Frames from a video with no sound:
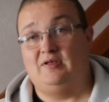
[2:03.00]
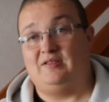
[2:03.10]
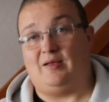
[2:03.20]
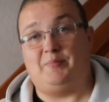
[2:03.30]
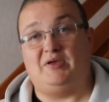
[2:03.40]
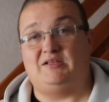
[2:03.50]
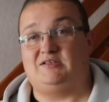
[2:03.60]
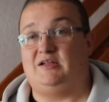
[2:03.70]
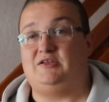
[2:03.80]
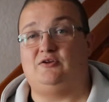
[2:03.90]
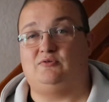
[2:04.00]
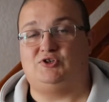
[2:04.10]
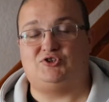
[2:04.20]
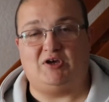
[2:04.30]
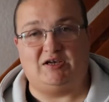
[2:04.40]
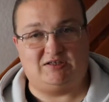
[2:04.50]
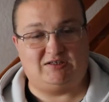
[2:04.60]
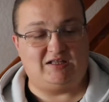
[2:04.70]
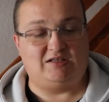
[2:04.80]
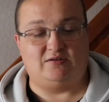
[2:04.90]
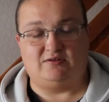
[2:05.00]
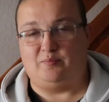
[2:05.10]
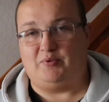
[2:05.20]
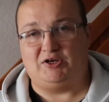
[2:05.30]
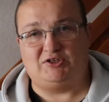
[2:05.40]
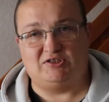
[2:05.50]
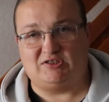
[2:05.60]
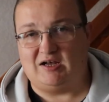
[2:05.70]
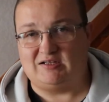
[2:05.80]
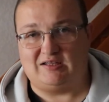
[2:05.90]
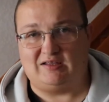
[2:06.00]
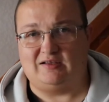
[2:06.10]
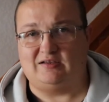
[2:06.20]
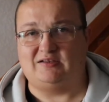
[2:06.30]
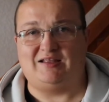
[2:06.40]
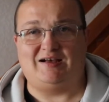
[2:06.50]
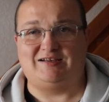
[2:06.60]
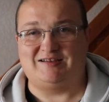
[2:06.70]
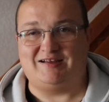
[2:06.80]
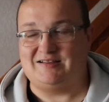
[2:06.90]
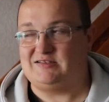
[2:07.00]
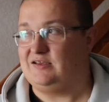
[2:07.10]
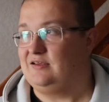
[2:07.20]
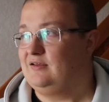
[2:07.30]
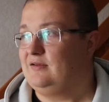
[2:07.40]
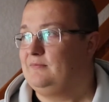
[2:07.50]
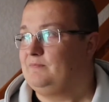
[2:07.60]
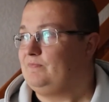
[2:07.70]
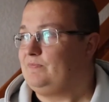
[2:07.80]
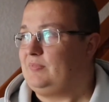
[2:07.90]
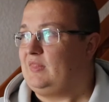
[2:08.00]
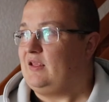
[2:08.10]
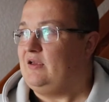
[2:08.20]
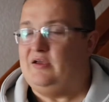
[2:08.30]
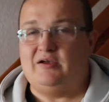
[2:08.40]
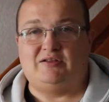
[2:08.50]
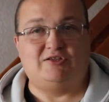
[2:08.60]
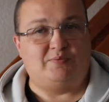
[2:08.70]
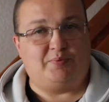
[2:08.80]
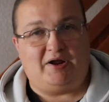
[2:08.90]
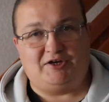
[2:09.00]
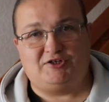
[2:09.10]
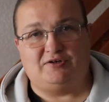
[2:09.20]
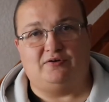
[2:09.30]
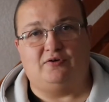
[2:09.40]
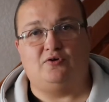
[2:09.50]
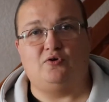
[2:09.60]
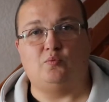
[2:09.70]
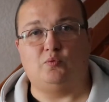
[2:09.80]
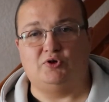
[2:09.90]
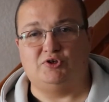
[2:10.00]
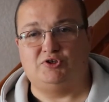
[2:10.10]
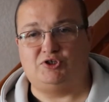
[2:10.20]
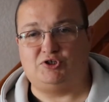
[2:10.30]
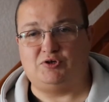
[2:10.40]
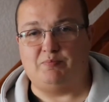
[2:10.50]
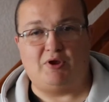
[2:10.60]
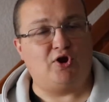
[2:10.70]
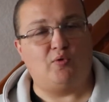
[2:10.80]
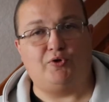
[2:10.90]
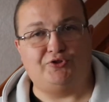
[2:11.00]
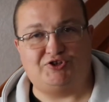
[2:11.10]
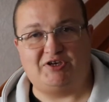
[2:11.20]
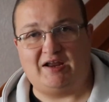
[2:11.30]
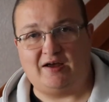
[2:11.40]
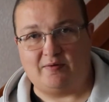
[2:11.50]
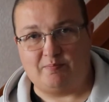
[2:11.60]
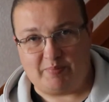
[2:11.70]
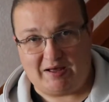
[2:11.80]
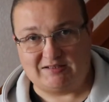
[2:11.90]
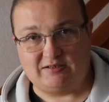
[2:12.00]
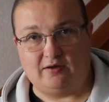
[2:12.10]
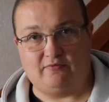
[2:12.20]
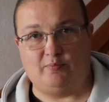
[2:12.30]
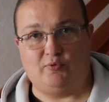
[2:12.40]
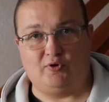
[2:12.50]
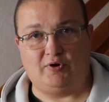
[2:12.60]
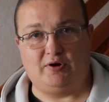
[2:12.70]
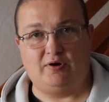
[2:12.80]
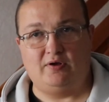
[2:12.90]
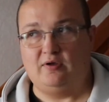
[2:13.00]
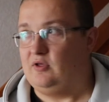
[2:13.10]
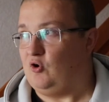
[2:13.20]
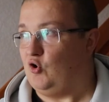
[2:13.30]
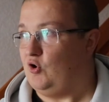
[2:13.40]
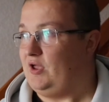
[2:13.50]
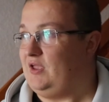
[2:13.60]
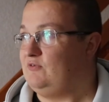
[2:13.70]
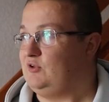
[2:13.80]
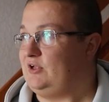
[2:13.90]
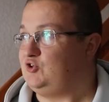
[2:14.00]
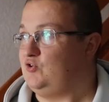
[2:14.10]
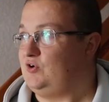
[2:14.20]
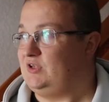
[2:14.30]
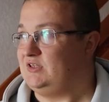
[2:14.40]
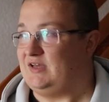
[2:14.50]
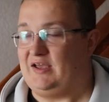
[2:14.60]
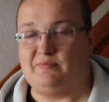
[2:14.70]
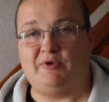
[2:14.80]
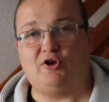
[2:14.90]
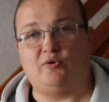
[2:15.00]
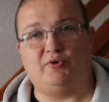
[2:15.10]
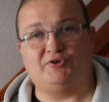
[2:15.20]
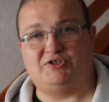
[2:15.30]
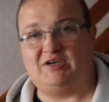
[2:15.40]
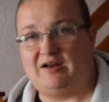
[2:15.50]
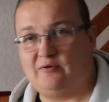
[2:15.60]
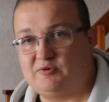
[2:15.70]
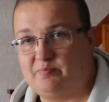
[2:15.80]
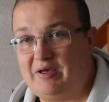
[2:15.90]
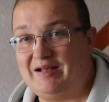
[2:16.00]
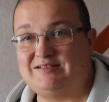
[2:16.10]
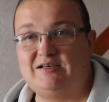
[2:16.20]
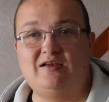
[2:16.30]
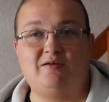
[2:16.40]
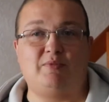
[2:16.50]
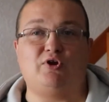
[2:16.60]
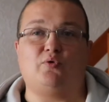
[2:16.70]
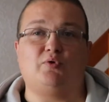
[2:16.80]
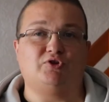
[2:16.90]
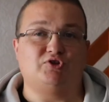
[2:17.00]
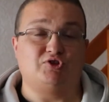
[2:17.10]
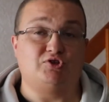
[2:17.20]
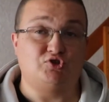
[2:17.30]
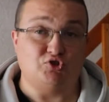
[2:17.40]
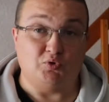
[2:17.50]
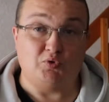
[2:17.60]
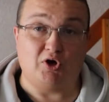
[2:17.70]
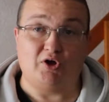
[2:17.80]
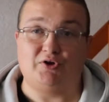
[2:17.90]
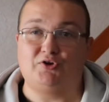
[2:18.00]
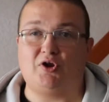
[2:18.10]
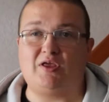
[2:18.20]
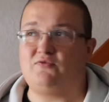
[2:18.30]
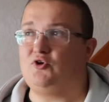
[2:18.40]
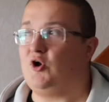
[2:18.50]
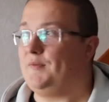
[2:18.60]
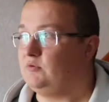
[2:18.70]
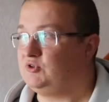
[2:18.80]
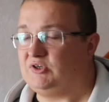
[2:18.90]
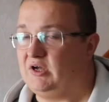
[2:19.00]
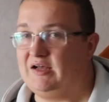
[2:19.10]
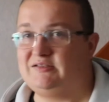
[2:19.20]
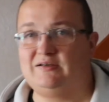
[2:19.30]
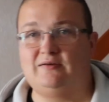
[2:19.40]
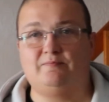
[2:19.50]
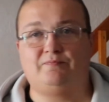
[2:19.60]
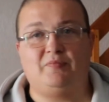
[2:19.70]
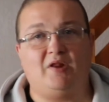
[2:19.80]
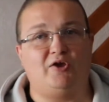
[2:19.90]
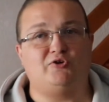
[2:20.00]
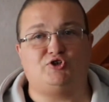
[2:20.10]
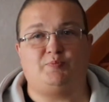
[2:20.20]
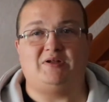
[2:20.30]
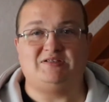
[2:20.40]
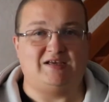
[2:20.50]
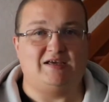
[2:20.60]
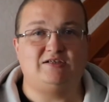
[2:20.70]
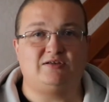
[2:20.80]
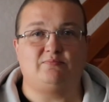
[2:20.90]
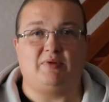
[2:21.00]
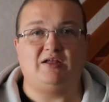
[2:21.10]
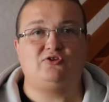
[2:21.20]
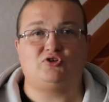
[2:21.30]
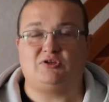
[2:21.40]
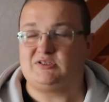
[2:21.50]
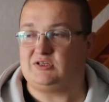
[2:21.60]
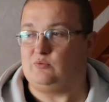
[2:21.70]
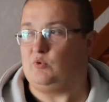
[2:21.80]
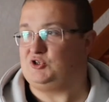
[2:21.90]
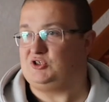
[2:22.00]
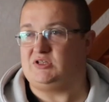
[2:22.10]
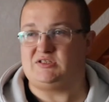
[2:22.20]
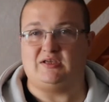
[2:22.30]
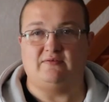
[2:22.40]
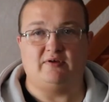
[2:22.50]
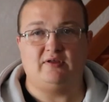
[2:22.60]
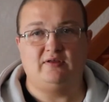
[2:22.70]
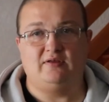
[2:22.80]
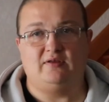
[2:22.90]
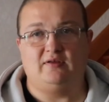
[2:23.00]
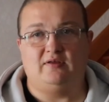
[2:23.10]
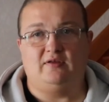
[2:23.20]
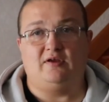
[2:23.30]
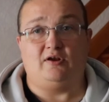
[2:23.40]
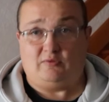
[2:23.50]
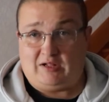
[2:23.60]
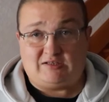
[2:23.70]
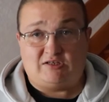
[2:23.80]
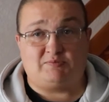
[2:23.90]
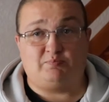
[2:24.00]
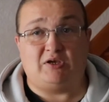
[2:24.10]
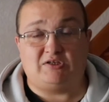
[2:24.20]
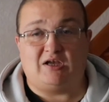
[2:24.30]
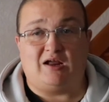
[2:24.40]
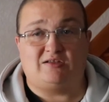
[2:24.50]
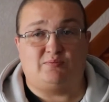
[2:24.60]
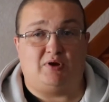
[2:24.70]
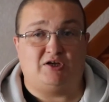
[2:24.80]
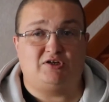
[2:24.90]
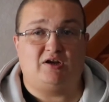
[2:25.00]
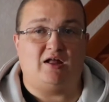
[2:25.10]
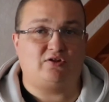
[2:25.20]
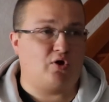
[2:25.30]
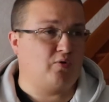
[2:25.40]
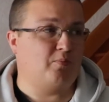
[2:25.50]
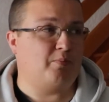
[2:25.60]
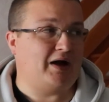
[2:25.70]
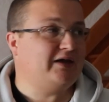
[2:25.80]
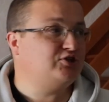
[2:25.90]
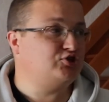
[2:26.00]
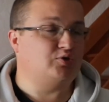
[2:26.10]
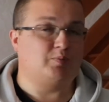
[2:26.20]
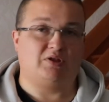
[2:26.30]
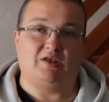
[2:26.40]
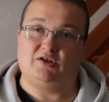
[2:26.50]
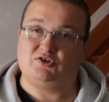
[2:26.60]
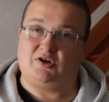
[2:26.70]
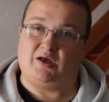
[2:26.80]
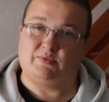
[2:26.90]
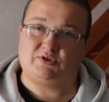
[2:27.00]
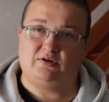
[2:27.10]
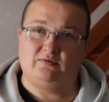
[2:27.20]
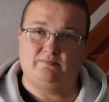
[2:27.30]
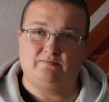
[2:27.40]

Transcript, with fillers: that being said you know the stress the, depression side of things the anxiety the depression was me not wanting to get out of bed of a morning or even like during the day me not wanting to get out of bed me not wanting to do nothing not even go outside I used to spend days in bed just literally watching the TV you know that's a big sign of depression I'd go and buy stupid things on Amazon